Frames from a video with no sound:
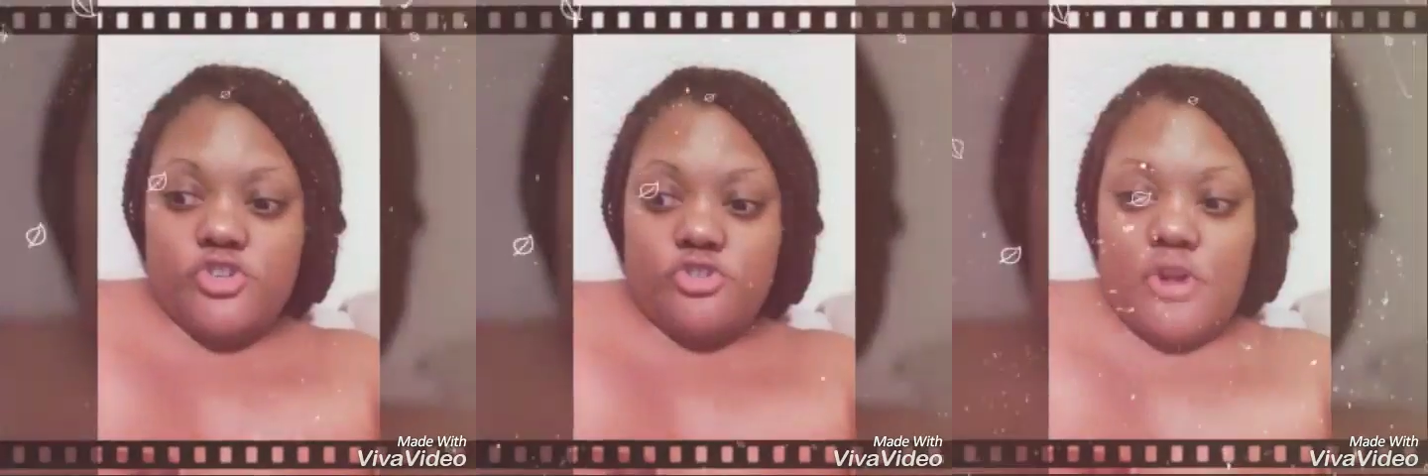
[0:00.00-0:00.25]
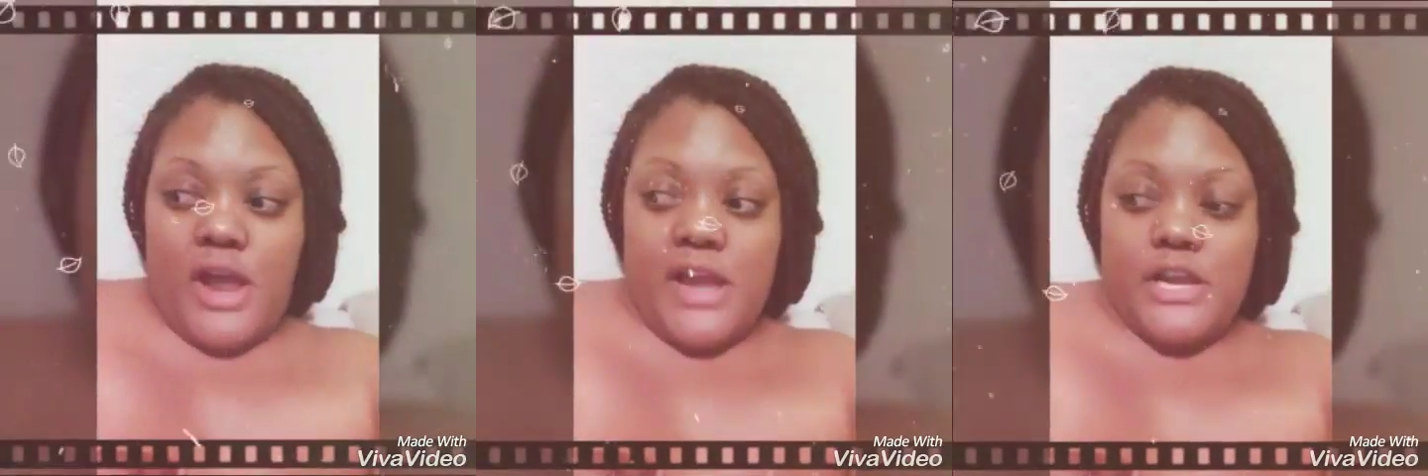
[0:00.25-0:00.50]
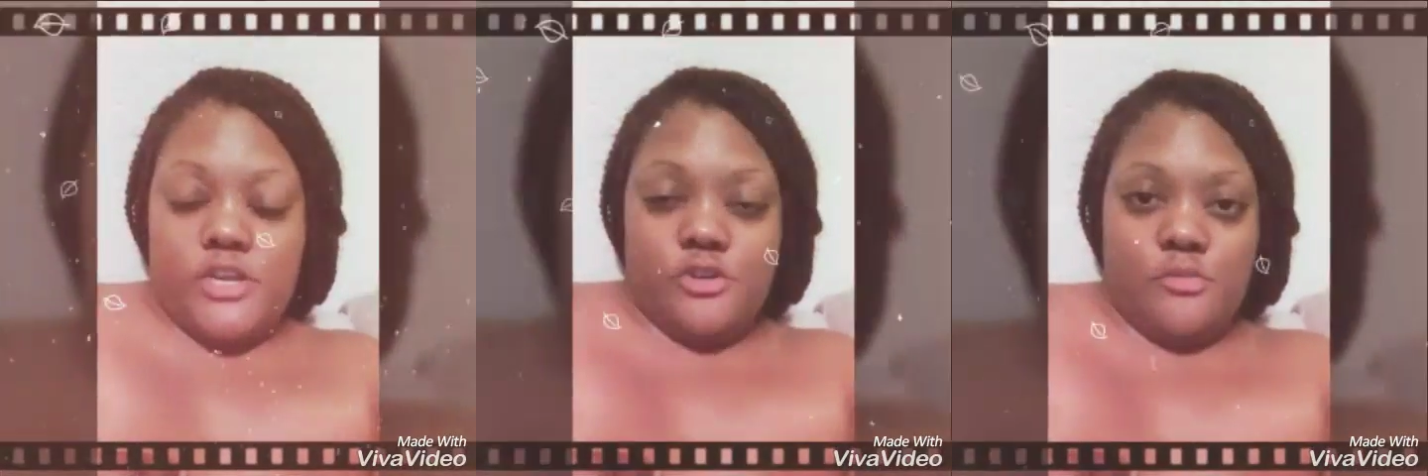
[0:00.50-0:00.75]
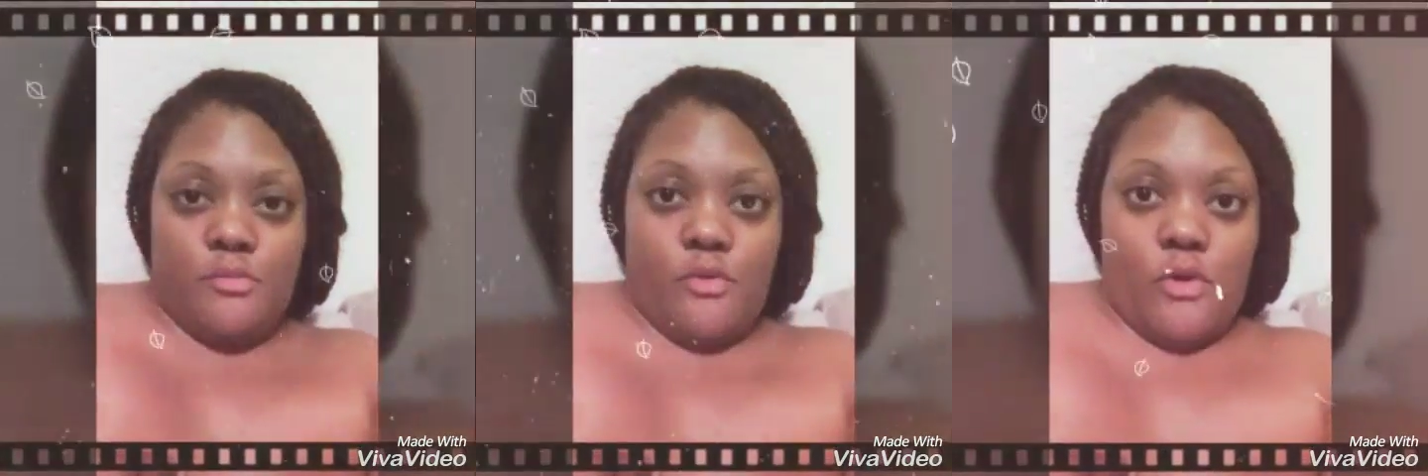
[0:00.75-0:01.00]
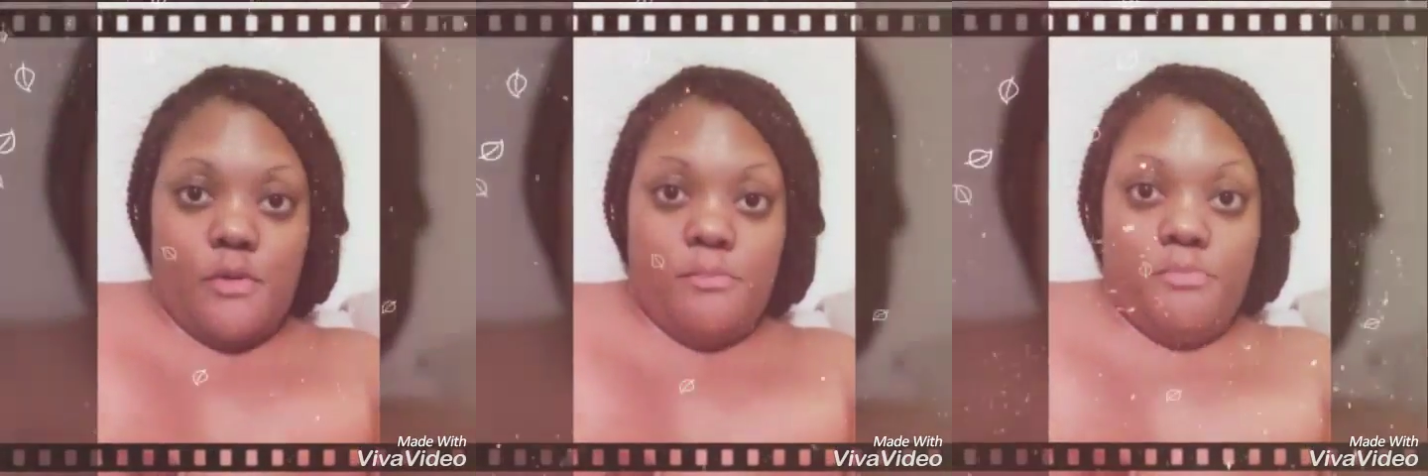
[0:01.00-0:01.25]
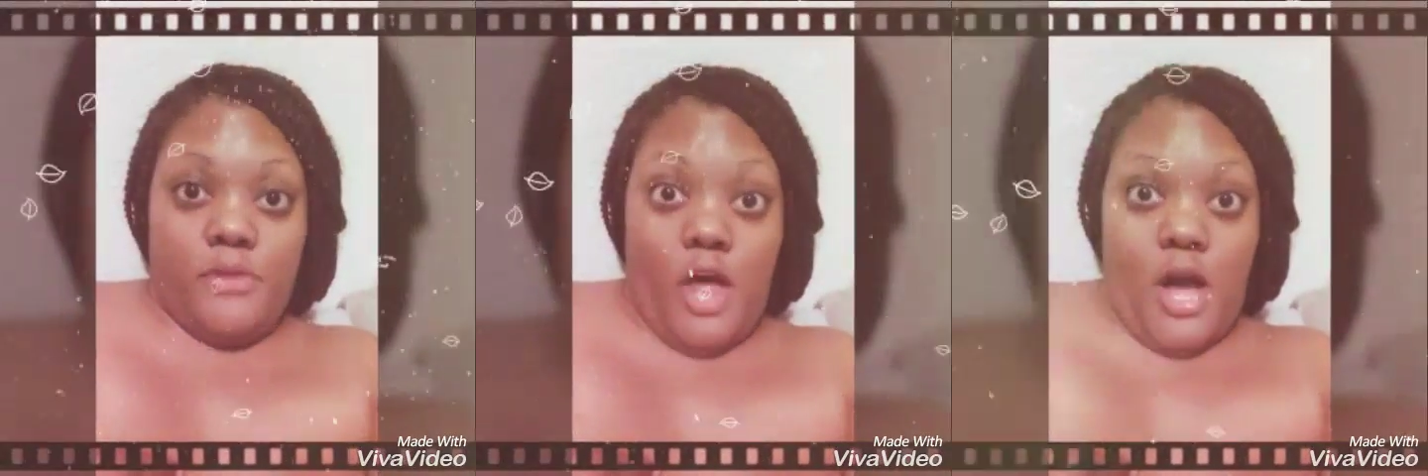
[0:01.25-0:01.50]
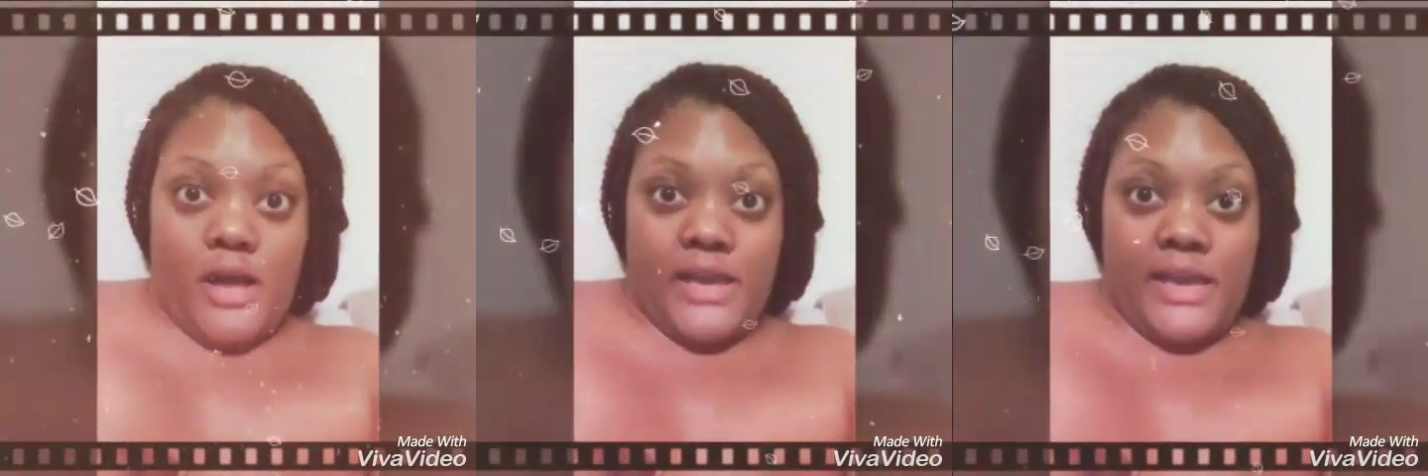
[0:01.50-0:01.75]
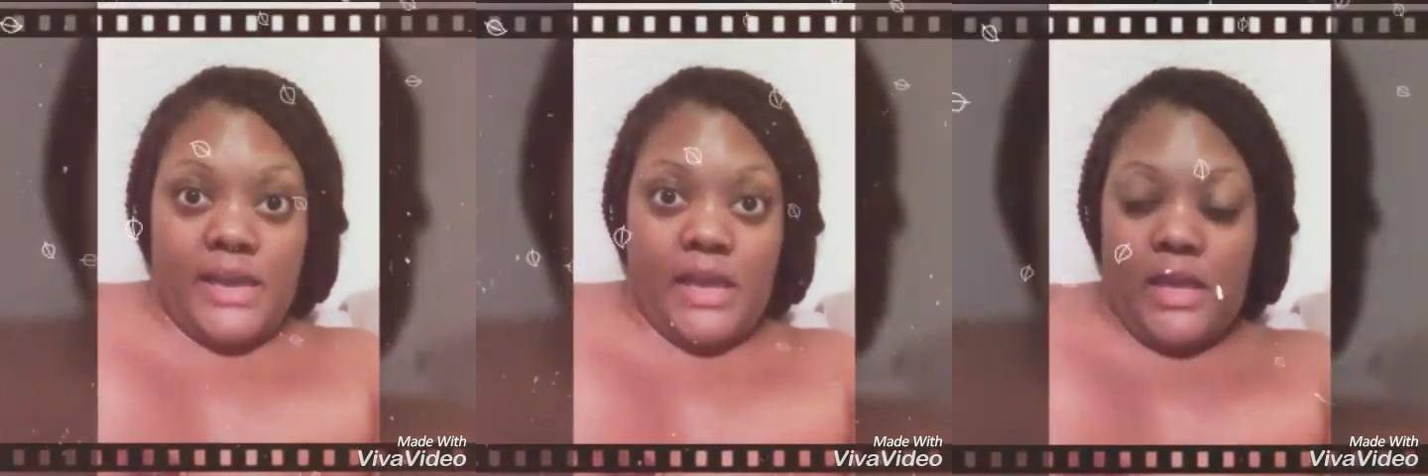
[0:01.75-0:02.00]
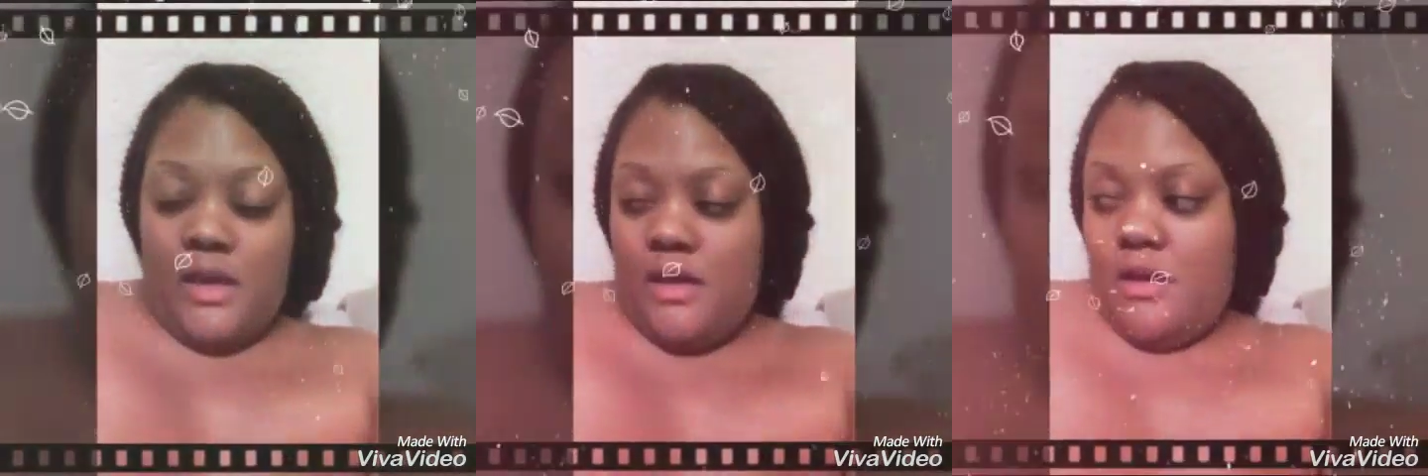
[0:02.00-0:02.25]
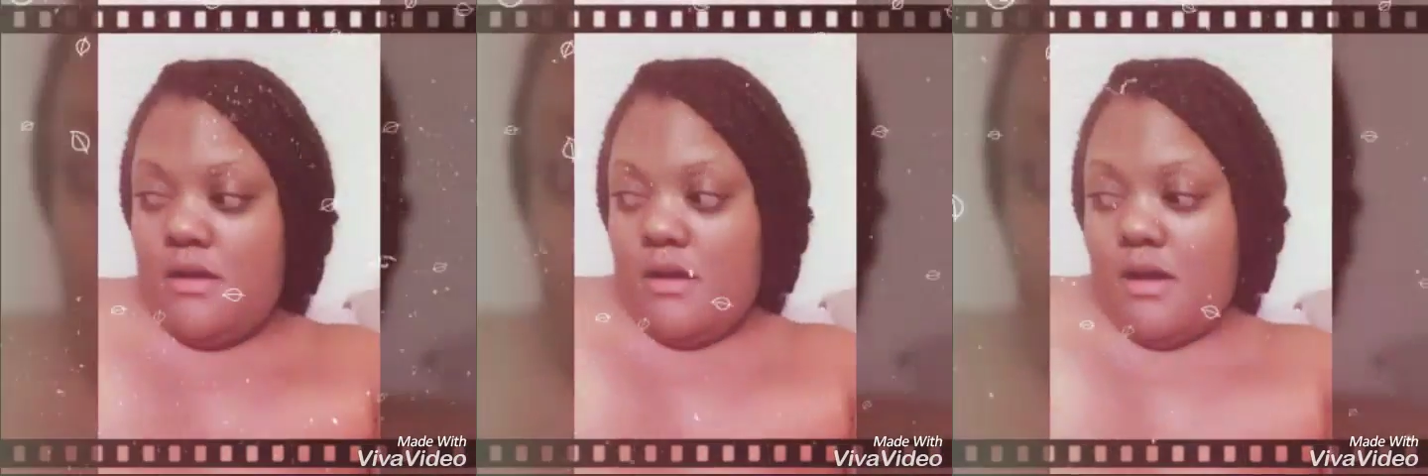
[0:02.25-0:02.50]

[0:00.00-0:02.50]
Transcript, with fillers: to try to do more blogging